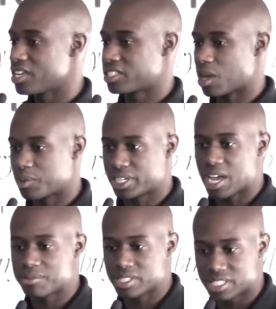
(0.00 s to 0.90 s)
someone
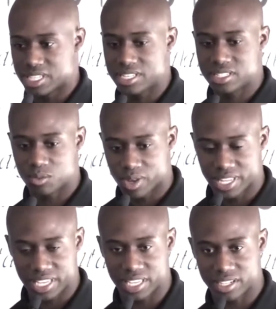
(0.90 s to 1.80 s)
comes and sees when
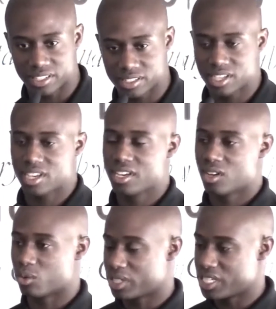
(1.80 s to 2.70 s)
they get
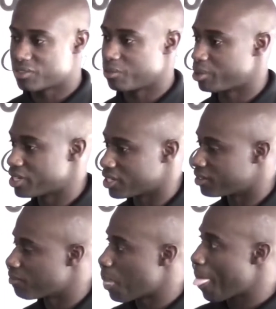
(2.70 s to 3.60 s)
released from prison,